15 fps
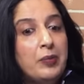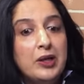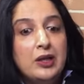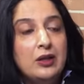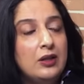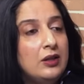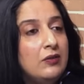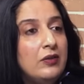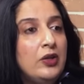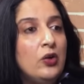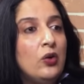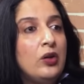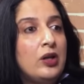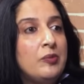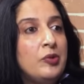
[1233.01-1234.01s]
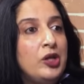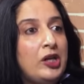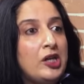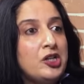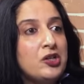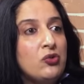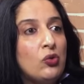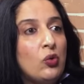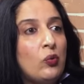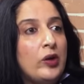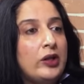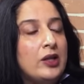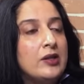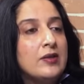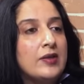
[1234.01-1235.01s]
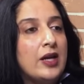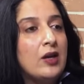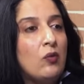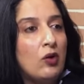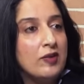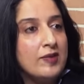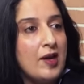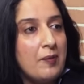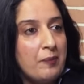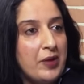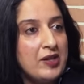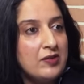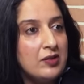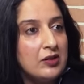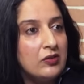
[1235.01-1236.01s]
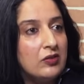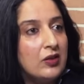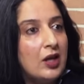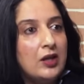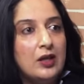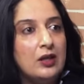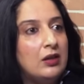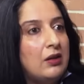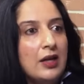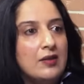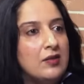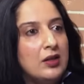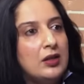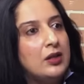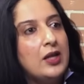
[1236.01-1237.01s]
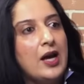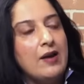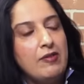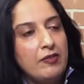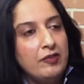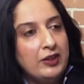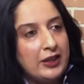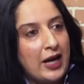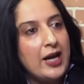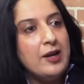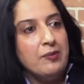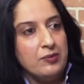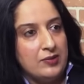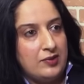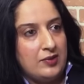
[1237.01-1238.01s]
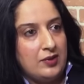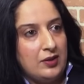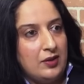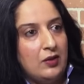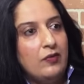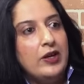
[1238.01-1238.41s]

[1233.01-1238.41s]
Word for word: but you know the communication so quick they just get a whatsapp message and that's it they have even times hmm.